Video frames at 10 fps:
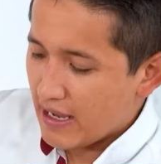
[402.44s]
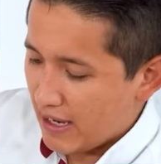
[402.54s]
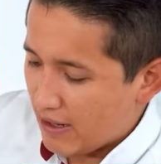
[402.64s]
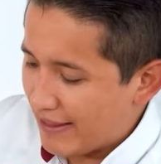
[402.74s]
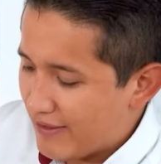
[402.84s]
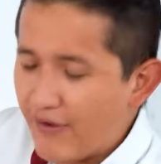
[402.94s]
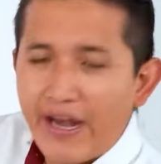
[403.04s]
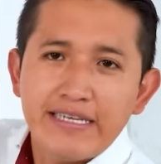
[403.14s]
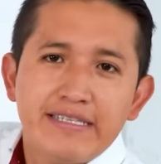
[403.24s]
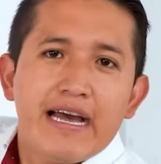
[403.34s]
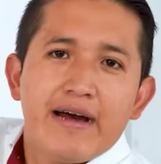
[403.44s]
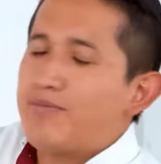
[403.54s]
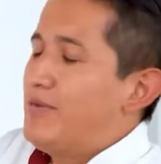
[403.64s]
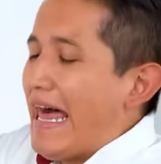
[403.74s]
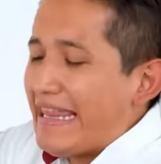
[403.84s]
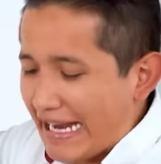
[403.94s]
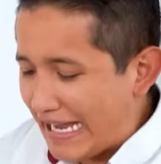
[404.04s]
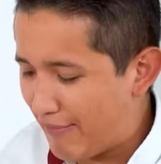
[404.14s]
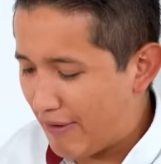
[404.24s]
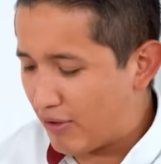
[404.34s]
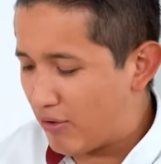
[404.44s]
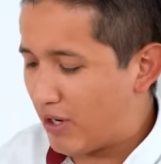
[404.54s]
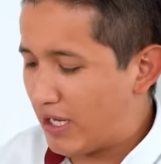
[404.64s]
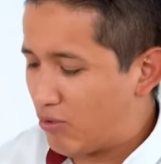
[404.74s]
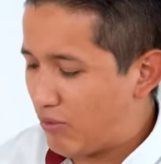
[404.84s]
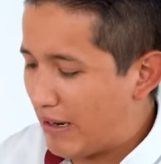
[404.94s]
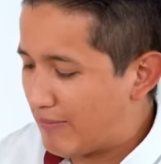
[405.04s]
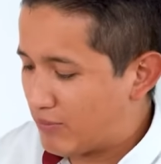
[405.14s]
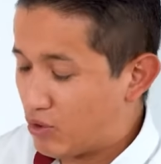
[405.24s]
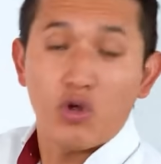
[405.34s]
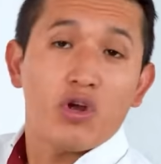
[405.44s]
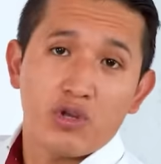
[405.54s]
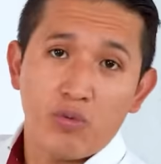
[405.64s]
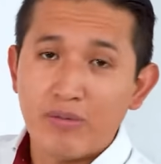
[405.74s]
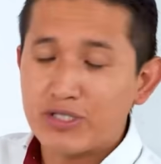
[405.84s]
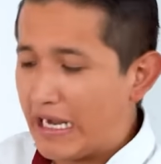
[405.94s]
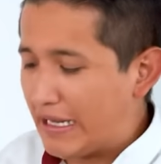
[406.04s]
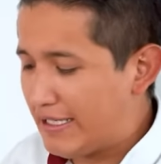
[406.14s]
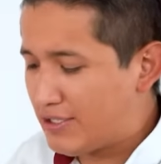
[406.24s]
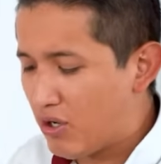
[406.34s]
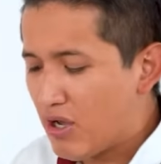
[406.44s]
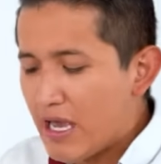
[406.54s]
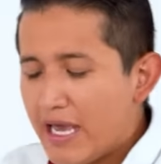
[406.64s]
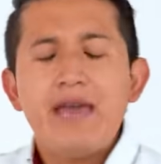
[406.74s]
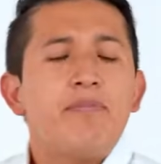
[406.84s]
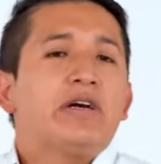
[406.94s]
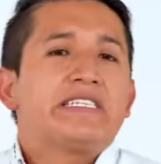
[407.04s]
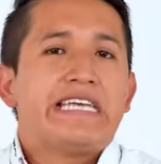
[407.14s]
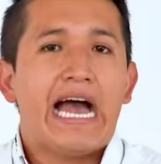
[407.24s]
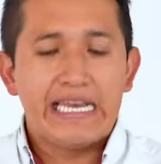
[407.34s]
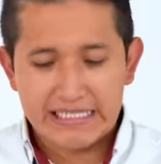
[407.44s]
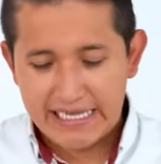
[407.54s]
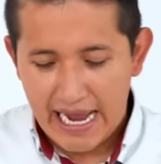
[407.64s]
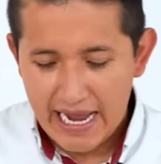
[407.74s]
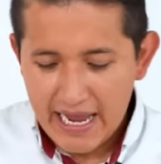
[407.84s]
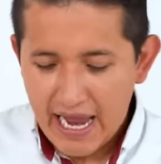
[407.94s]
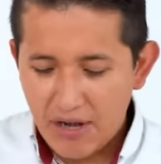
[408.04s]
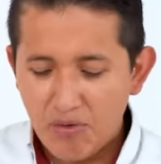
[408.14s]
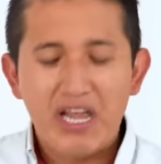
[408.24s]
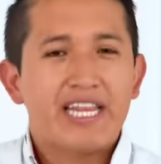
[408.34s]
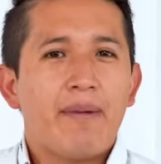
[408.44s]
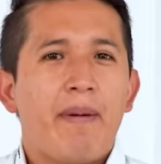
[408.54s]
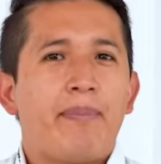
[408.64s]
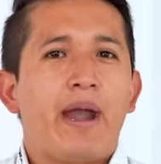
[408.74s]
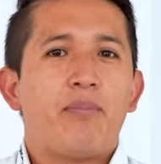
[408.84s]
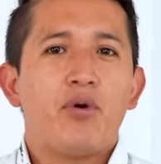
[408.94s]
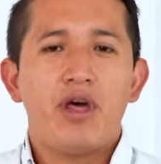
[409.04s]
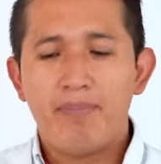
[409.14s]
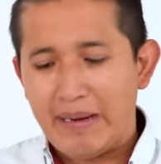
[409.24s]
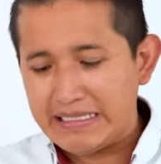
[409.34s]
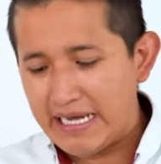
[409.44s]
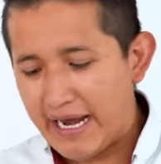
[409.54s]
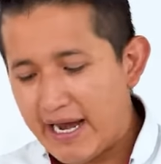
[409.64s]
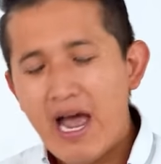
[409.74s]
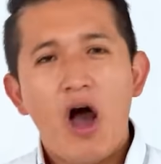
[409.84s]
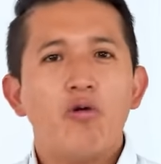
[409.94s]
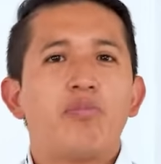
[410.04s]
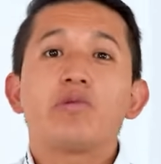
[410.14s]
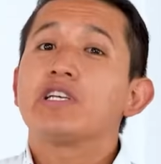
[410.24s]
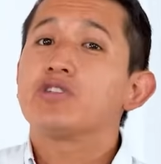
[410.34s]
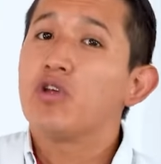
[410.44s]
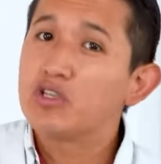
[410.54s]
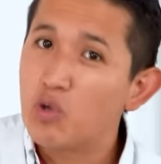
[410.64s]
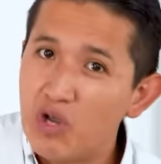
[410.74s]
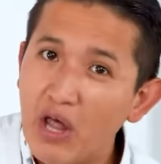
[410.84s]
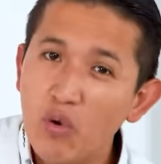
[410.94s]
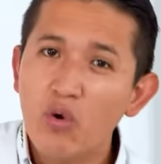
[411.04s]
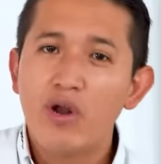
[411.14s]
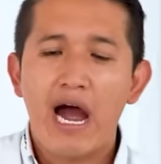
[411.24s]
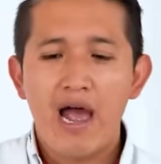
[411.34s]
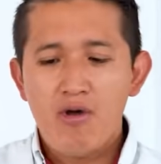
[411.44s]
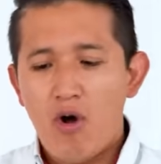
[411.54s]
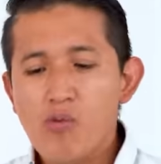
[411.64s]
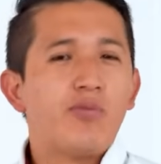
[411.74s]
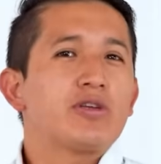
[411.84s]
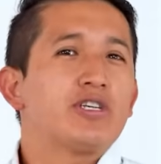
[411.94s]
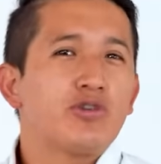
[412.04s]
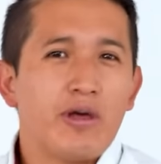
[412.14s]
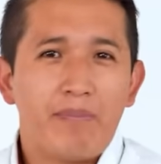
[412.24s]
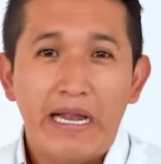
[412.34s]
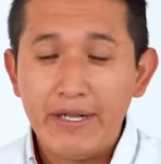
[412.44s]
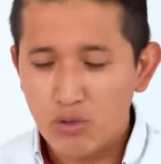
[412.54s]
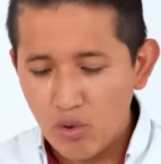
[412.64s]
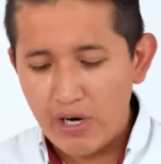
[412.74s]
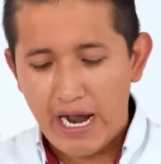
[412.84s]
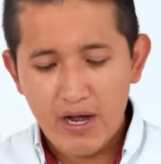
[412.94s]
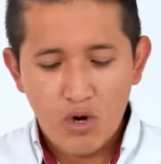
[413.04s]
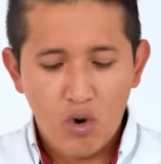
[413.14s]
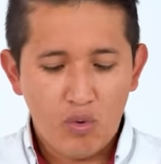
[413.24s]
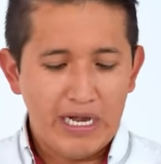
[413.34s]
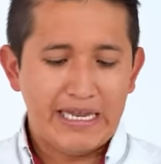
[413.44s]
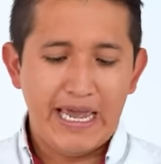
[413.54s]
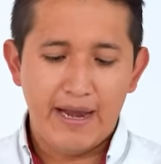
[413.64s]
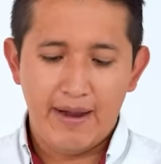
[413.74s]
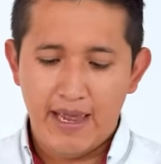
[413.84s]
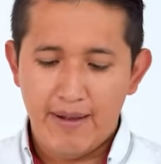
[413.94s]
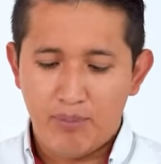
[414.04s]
but you can't even tell the difference anymore. It's nothing like what we started with. Now it's ready to move on to a welding process, a painting process, or whatever process we need,